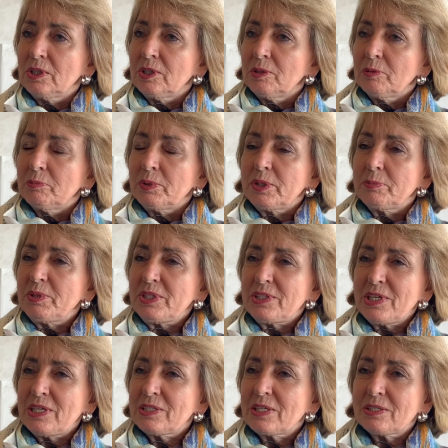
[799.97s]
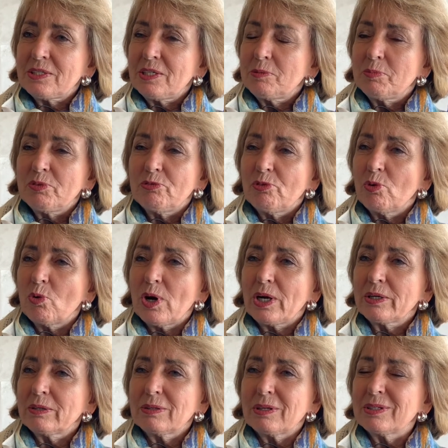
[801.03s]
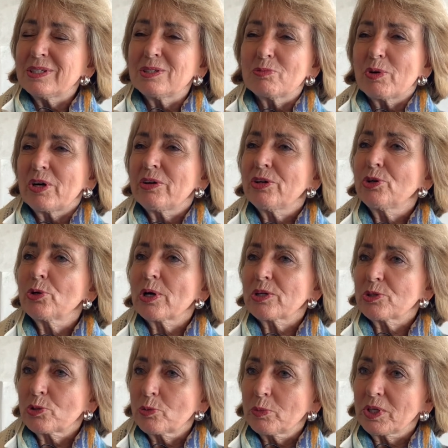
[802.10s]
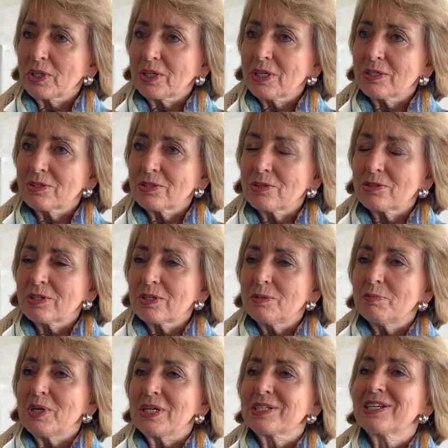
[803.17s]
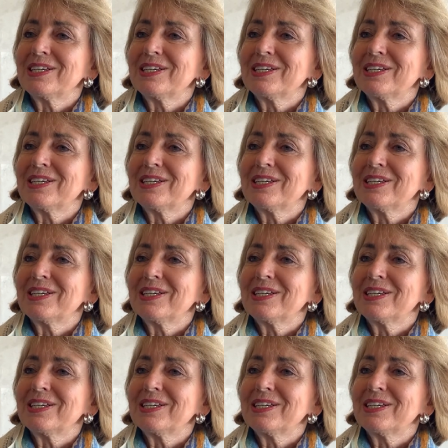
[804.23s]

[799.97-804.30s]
But I must, as I said before, I didn't worry who I was swimming against. So it didn't matter.